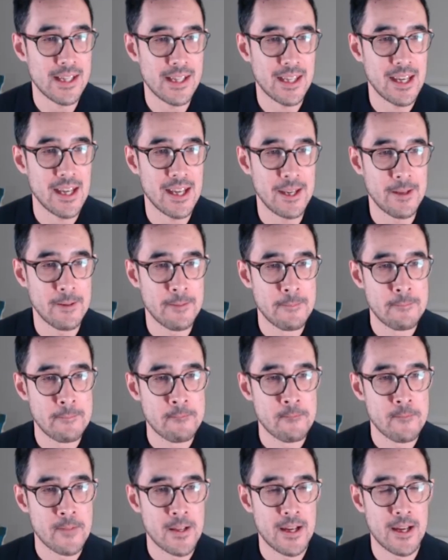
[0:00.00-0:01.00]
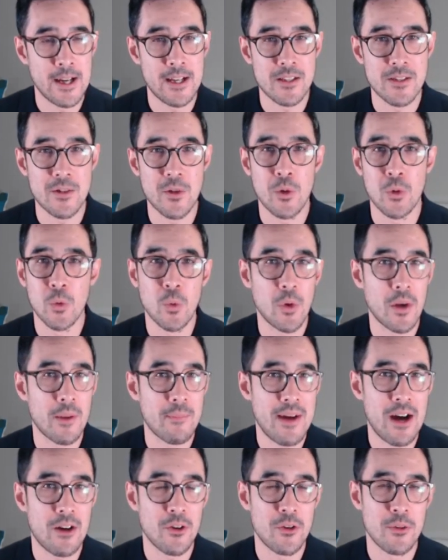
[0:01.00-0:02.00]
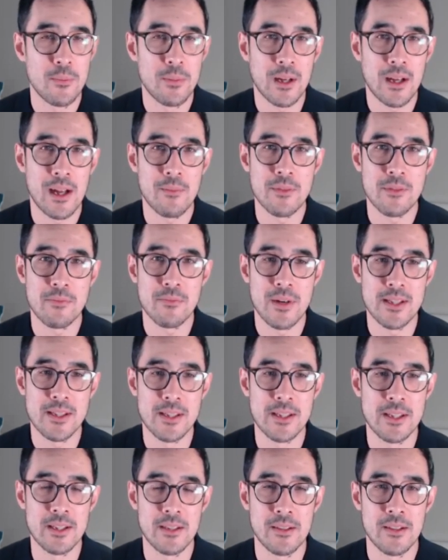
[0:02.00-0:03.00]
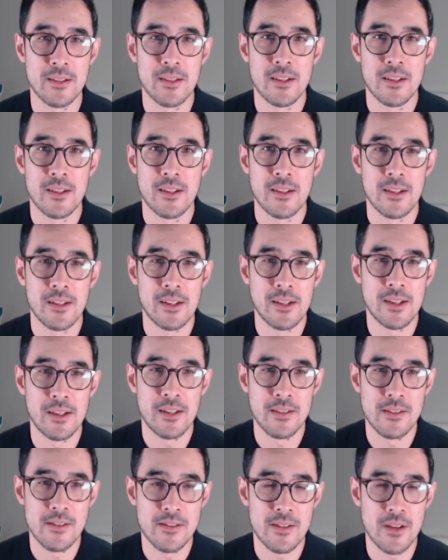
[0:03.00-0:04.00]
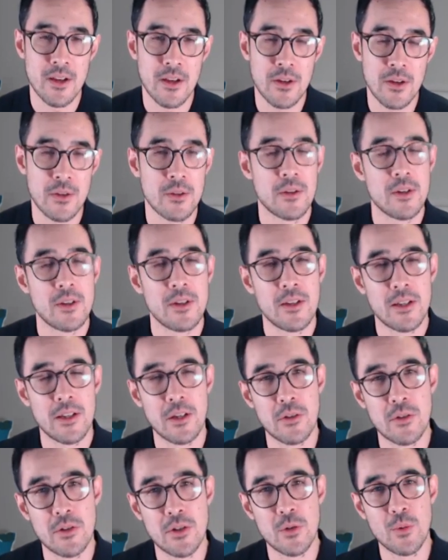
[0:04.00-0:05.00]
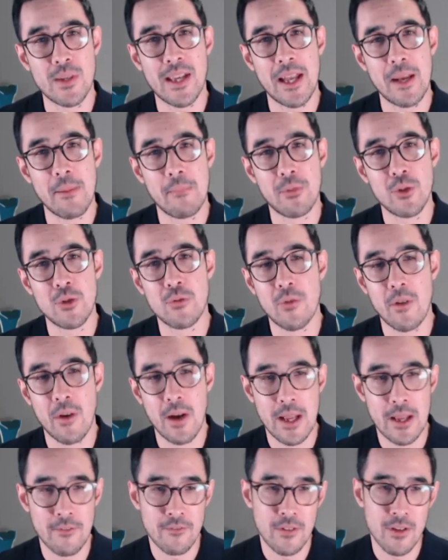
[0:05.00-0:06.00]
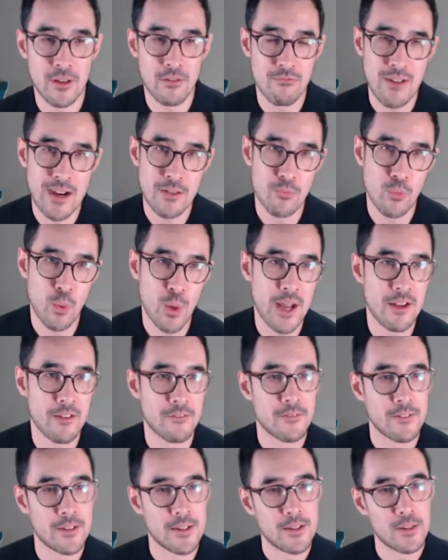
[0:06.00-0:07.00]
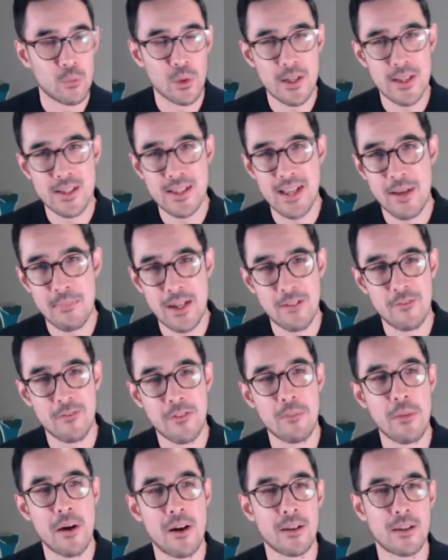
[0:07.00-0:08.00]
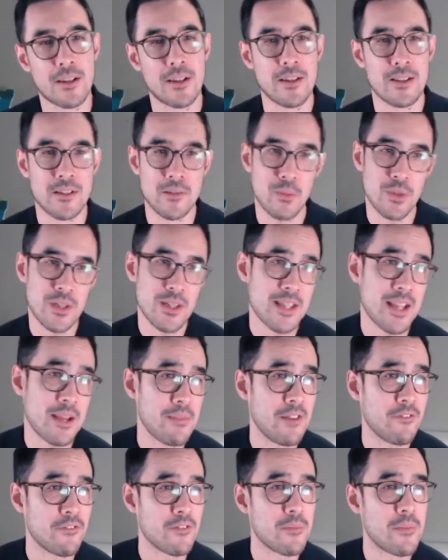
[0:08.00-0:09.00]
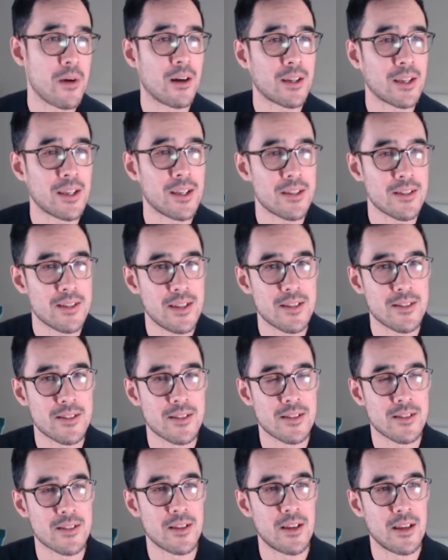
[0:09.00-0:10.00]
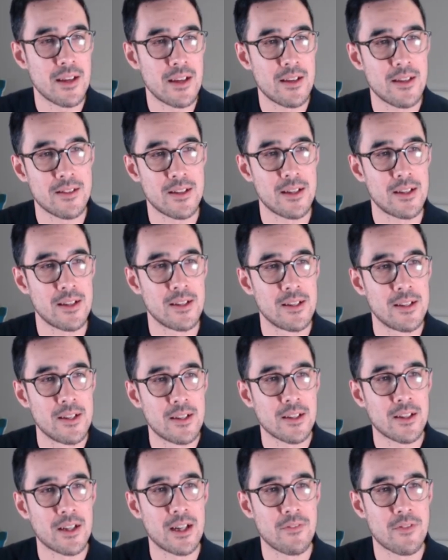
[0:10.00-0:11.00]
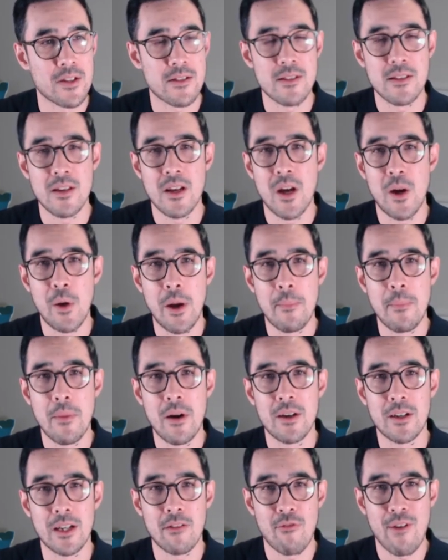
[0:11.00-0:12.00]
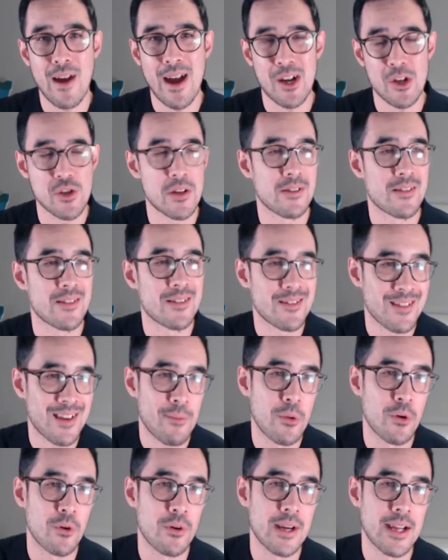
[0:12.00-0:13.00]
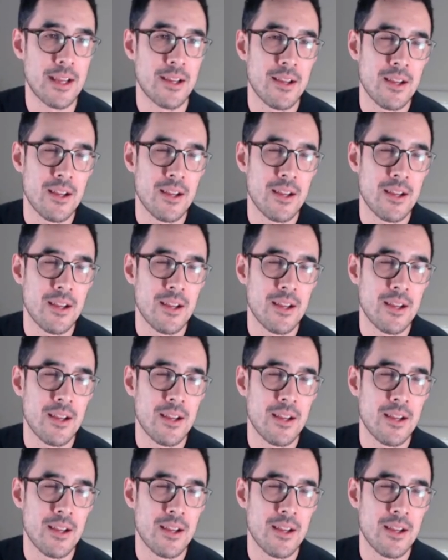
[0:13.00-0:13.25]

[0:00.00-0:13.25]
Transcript: key. Uh, it's not all about who becomes president. And so, you know, do we get a blue wave, a red wave? What does that mean for markets? And what does that mean for markets? Here's a, here's a kind of a scenario market reaction summary,